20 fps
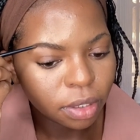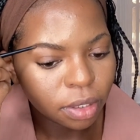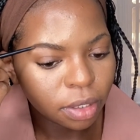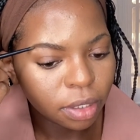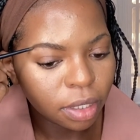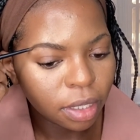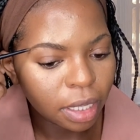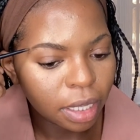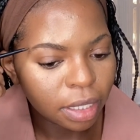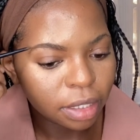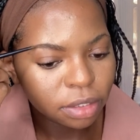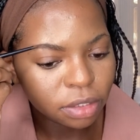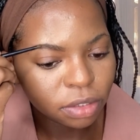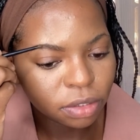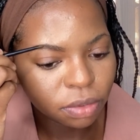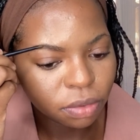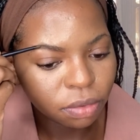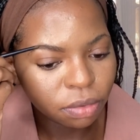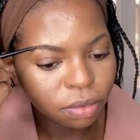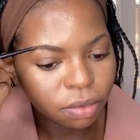Yeah,
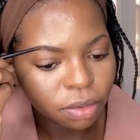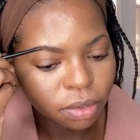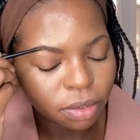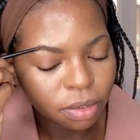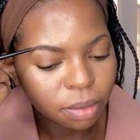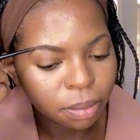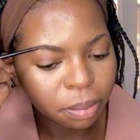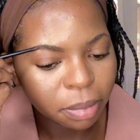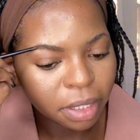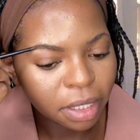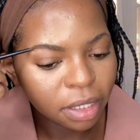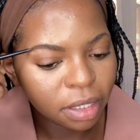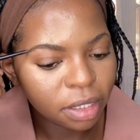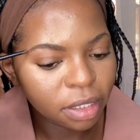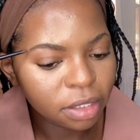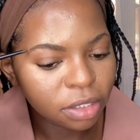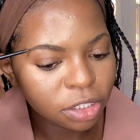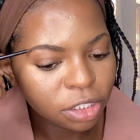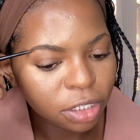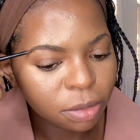so being
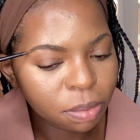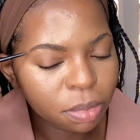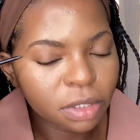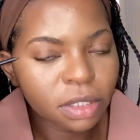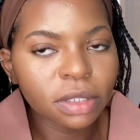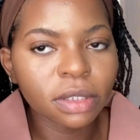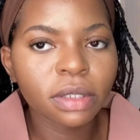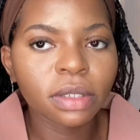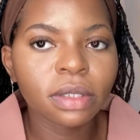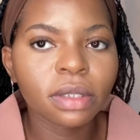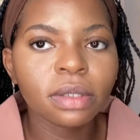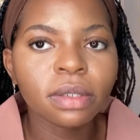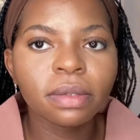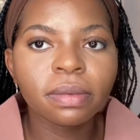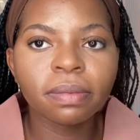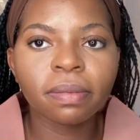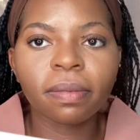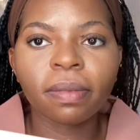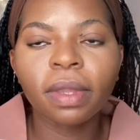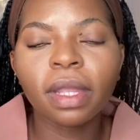in shape is
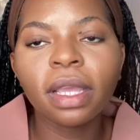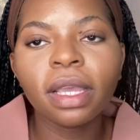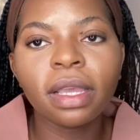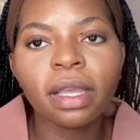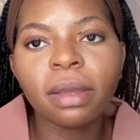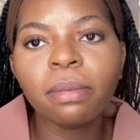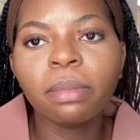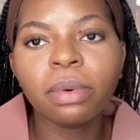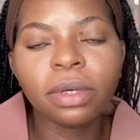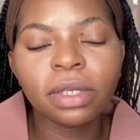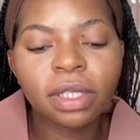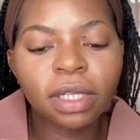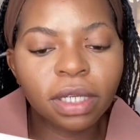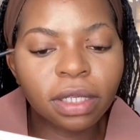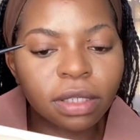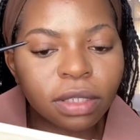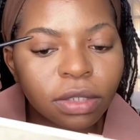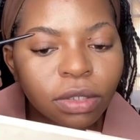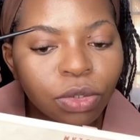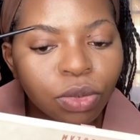
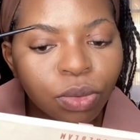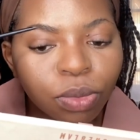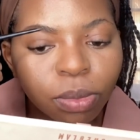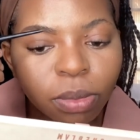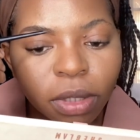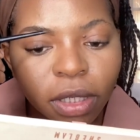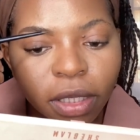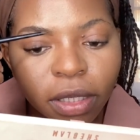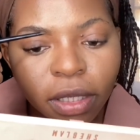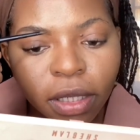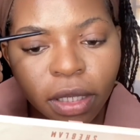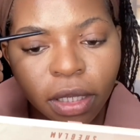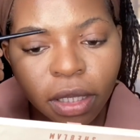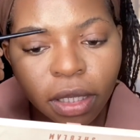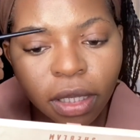important to me,